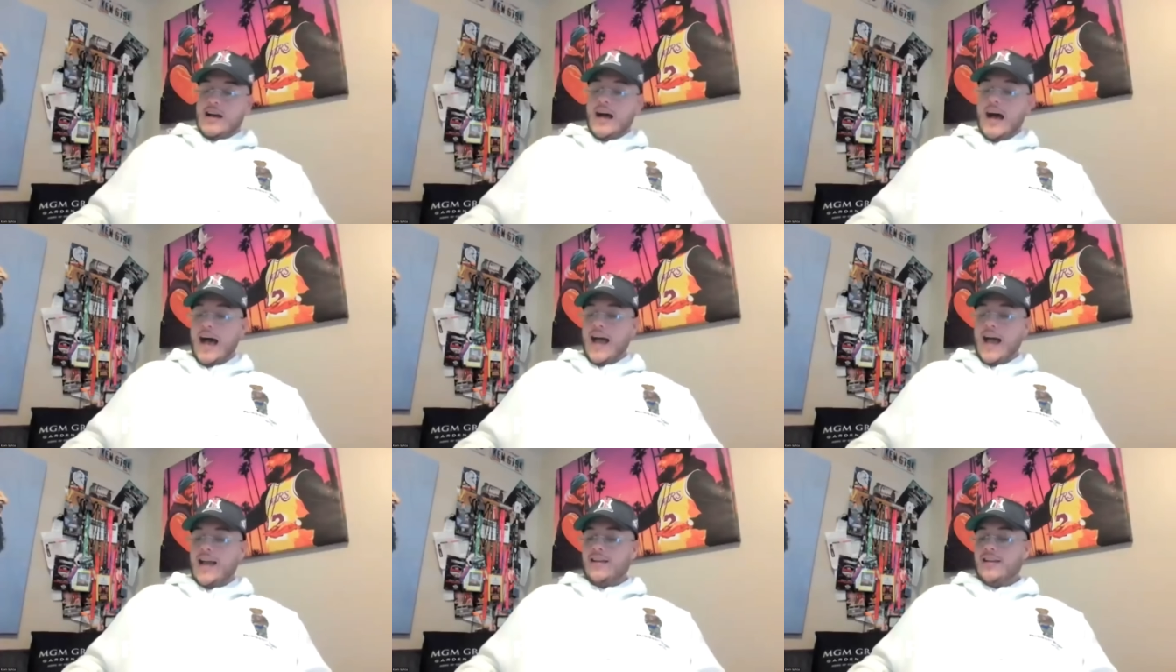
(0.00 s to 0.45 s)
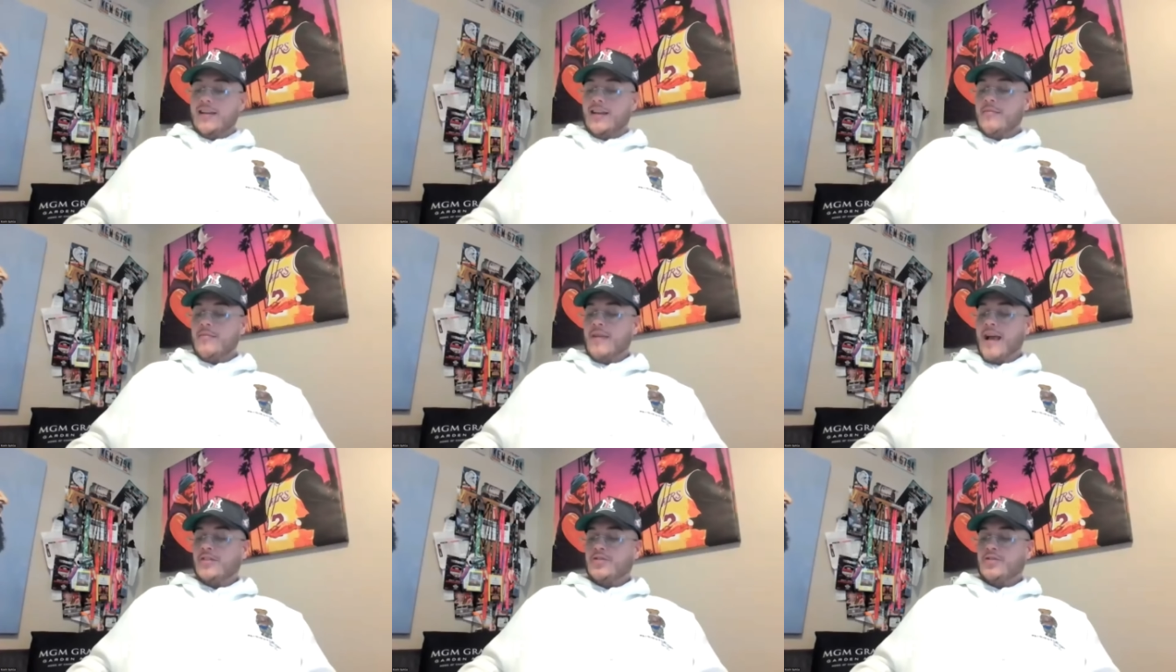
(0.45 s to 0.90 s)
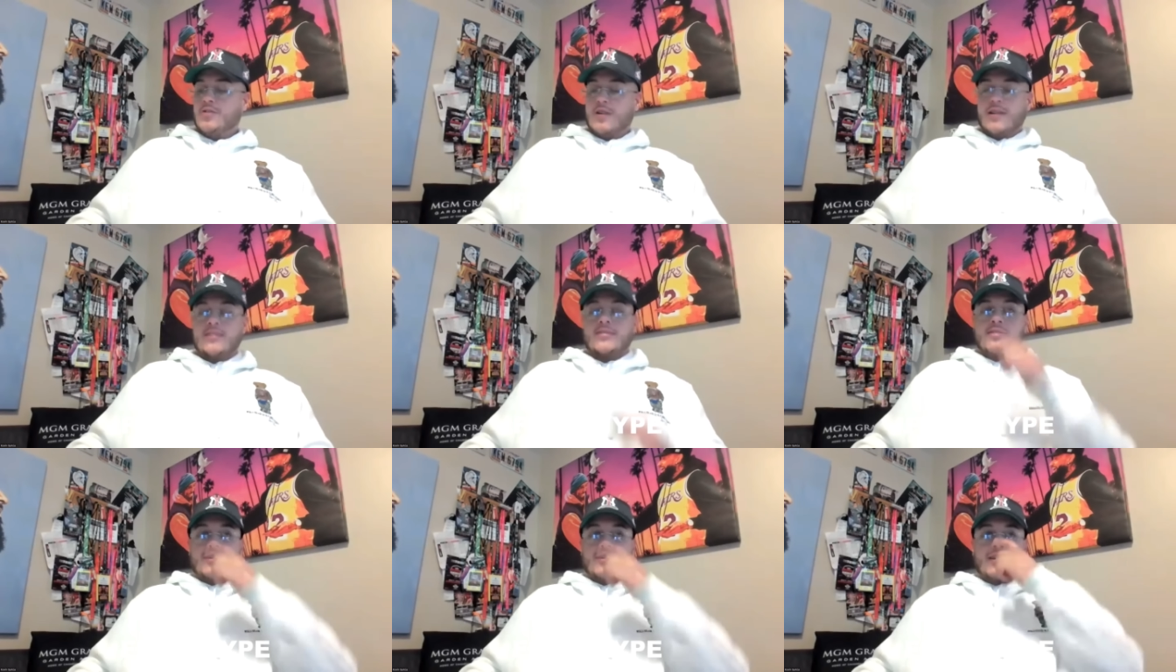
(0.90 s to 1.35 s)
All right, let me ask you
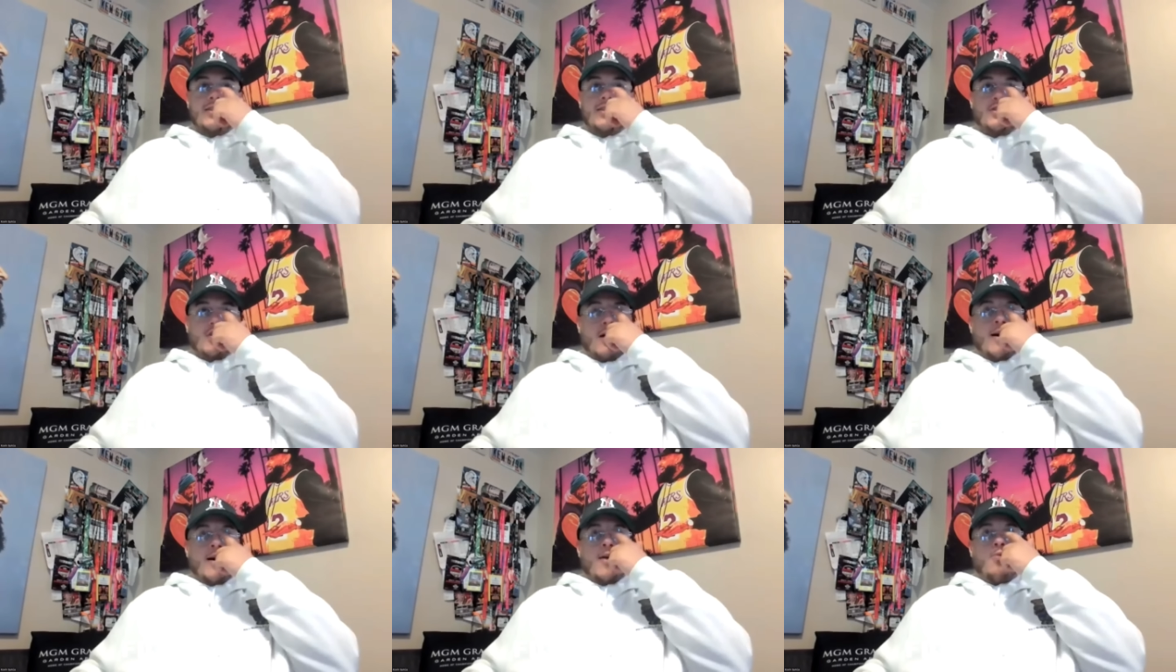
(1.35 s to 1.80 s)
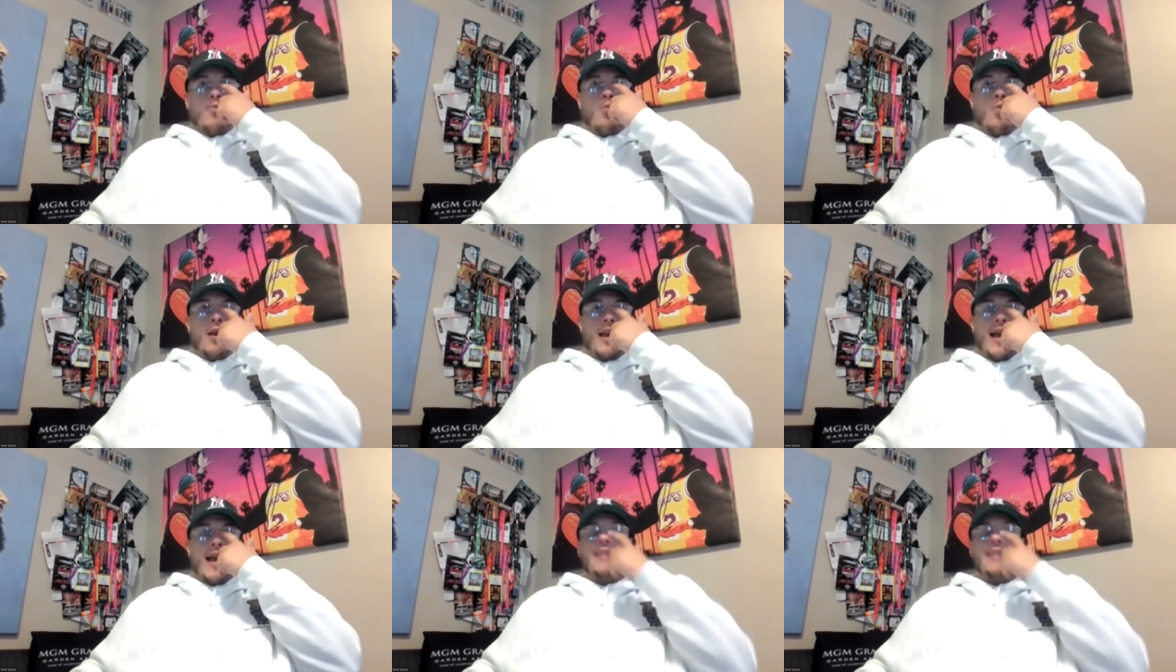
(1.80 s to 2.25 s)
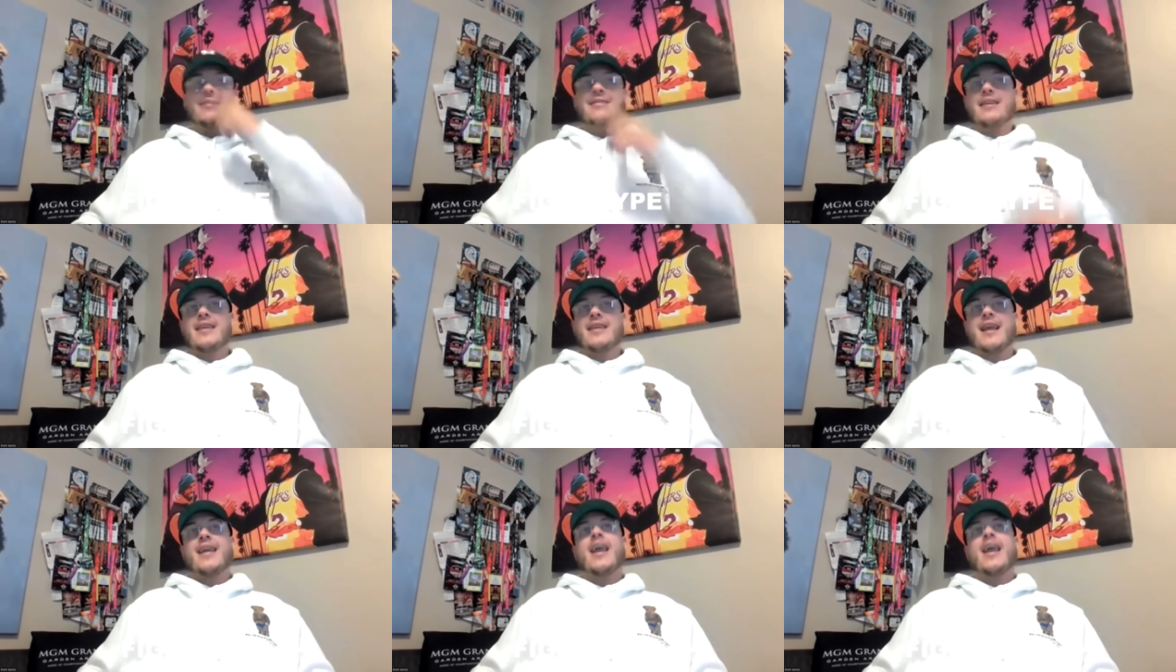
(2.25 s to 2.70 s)
this, because uh, one last
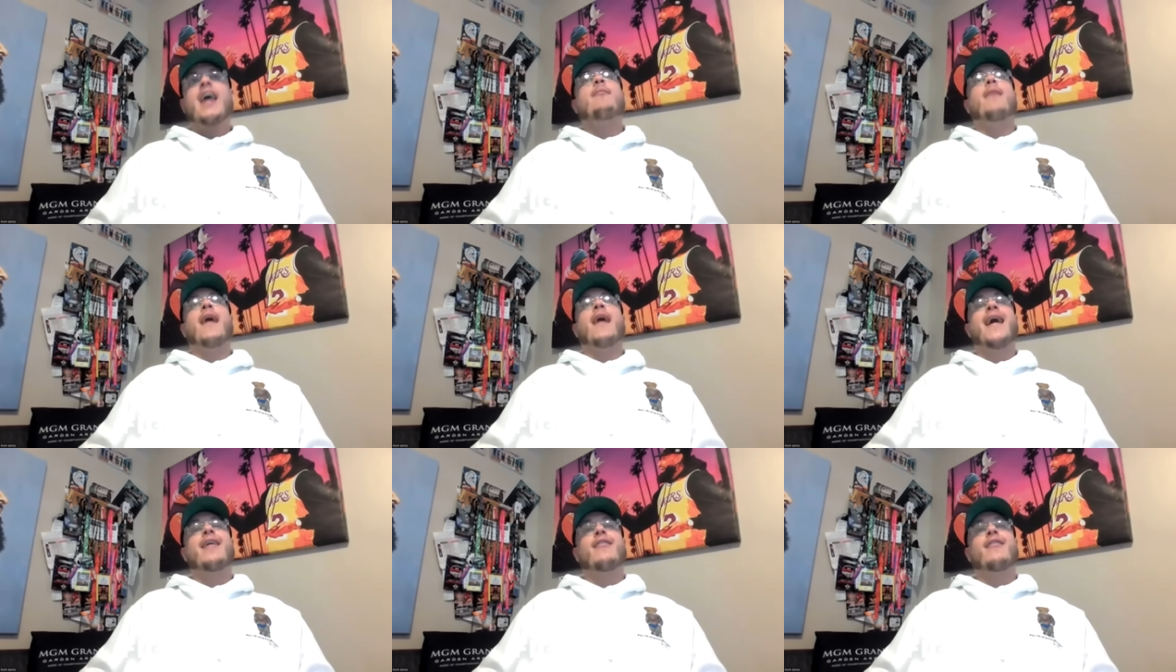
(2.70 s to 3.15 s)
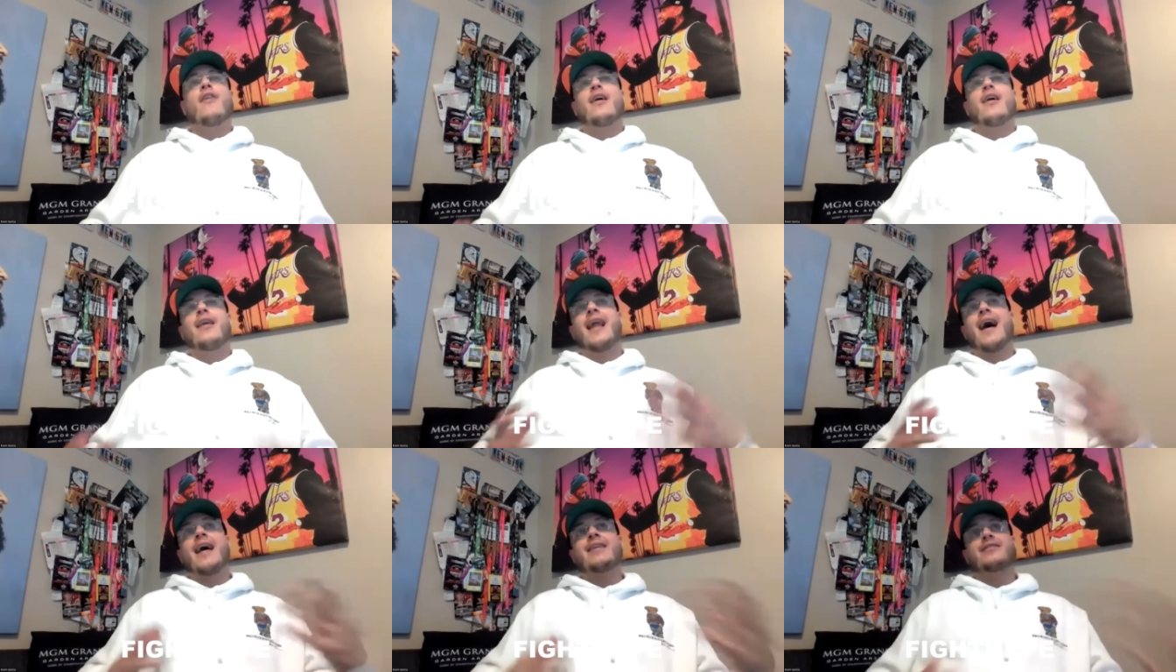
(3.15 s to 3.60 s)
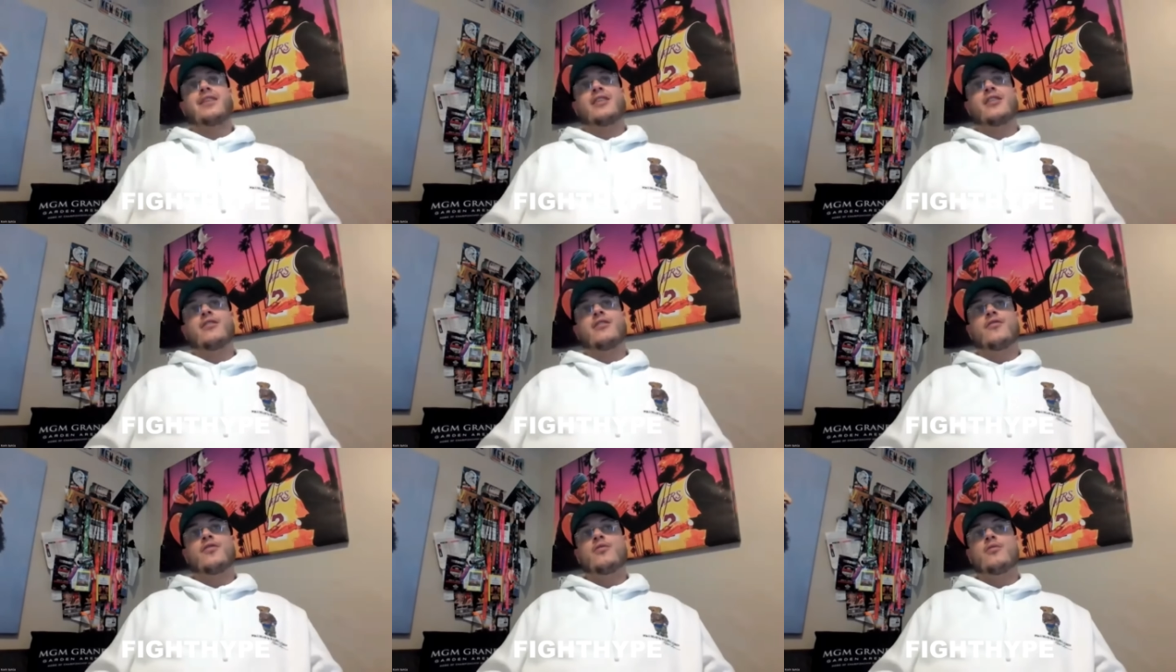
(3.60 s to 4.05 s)
thing that came out of our last
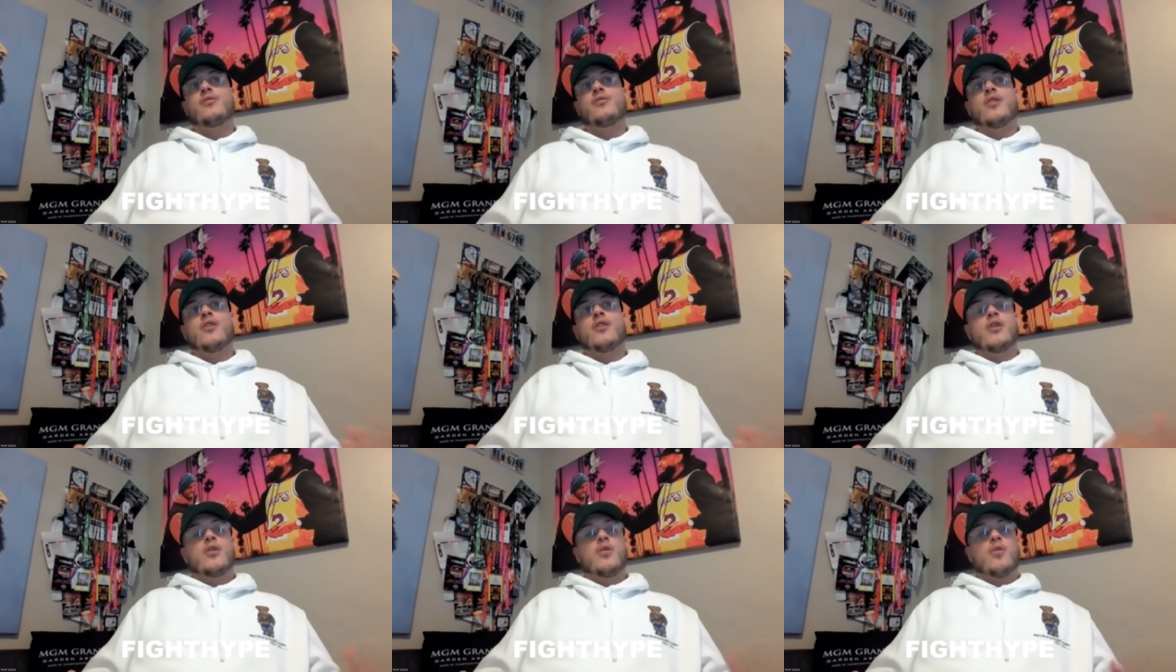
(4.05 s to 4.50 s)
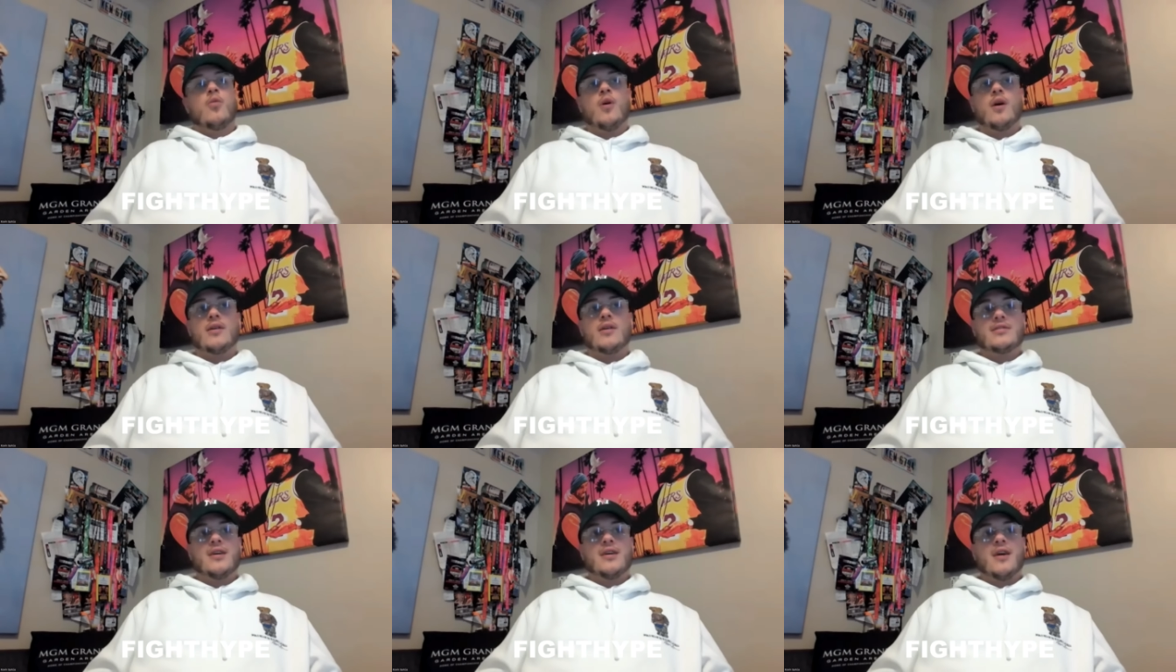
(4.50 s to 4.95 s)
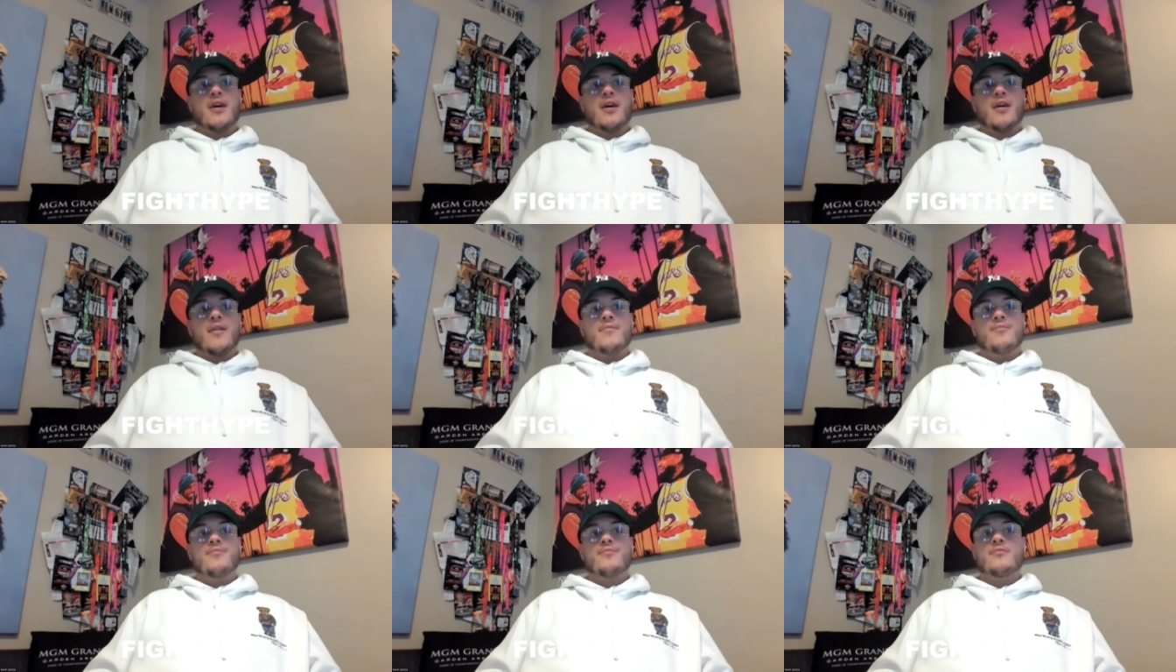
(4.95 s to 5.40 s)
interview was,
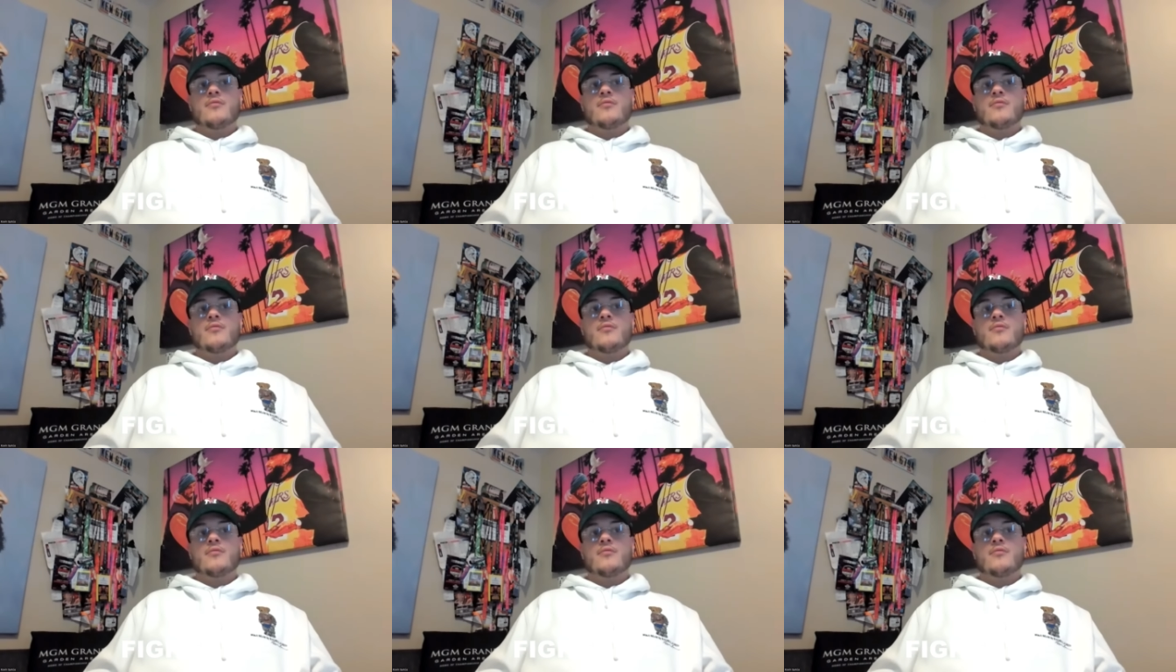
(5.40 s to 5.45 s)
uh,